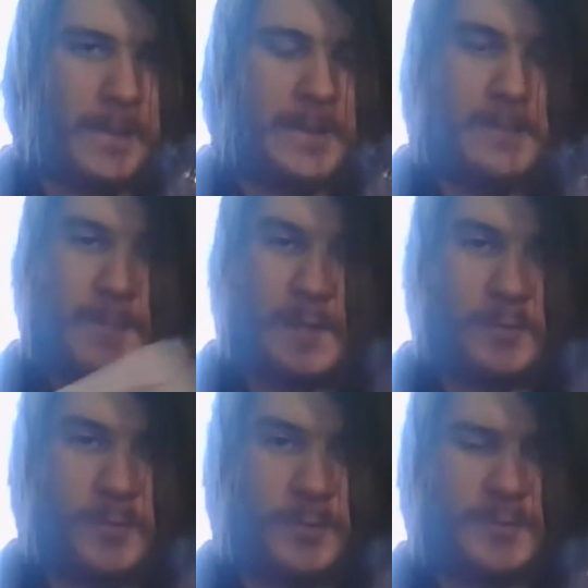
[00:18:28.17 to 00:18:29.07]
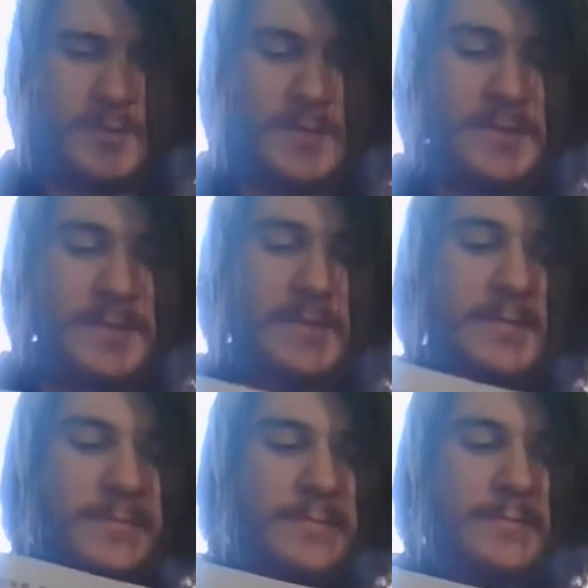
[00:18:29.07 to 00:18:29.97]
I came back to Walmart, so this
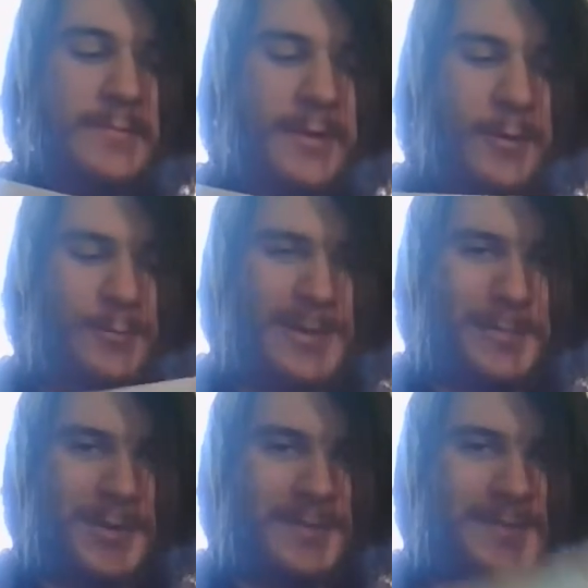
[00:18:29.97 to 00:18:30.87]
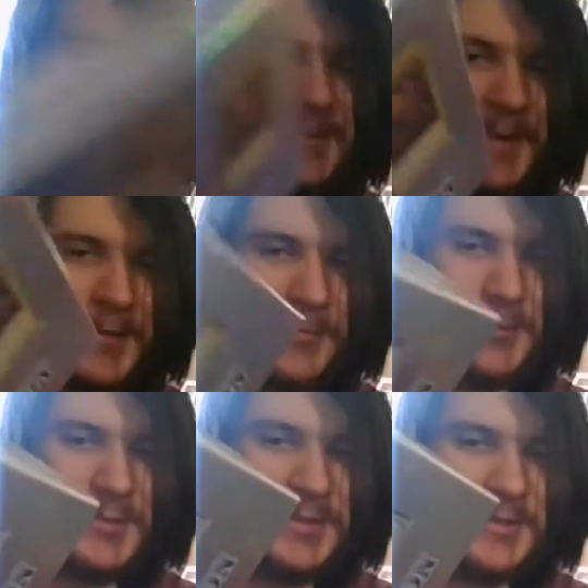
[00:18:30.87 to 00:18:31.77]
is a reprint, not a
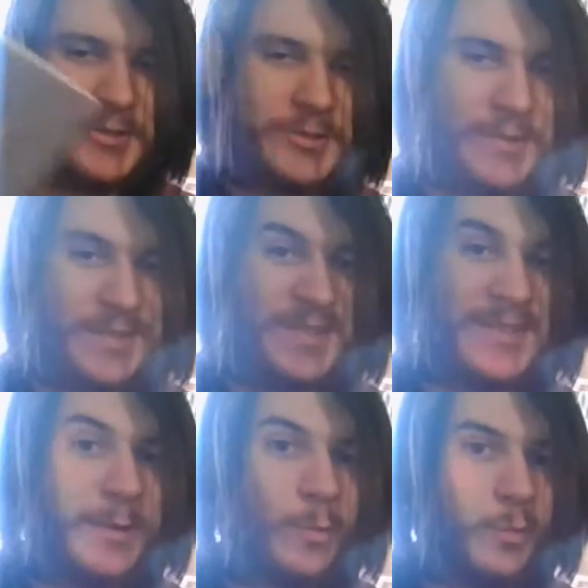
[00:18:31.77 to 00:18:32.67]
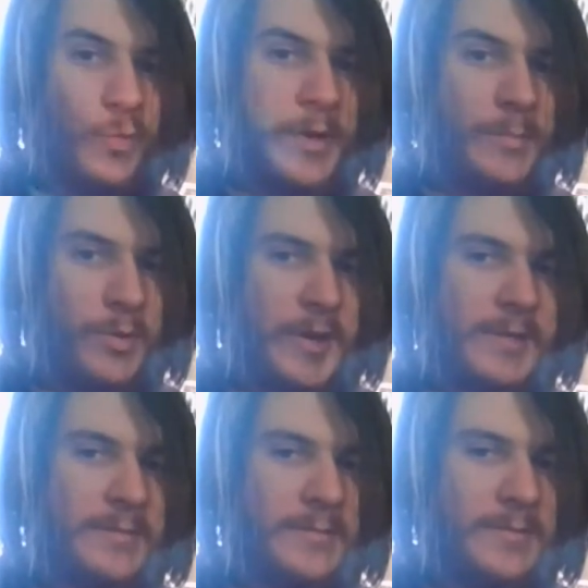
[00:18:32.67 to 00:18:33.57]
first edition. This is a
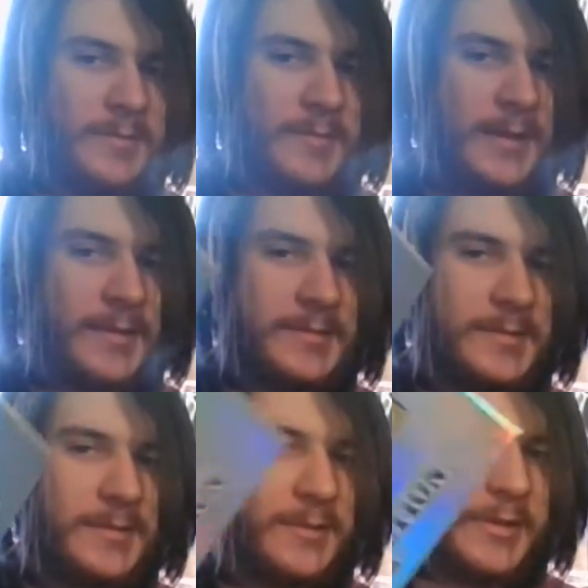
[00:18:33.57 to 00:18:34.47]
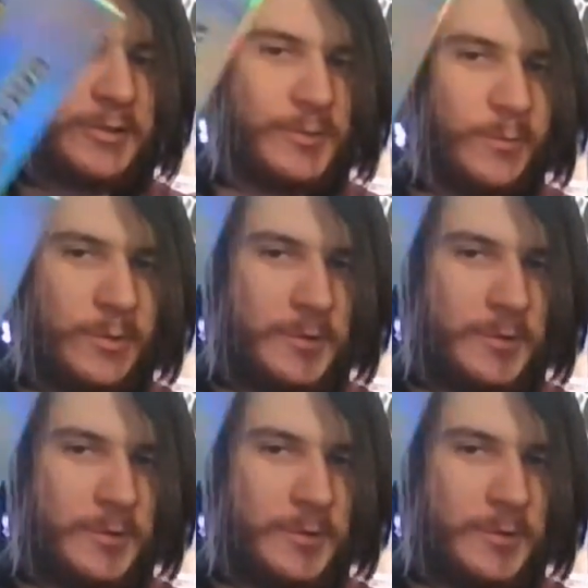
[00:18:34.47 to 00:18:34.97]
reprint Legacy Collection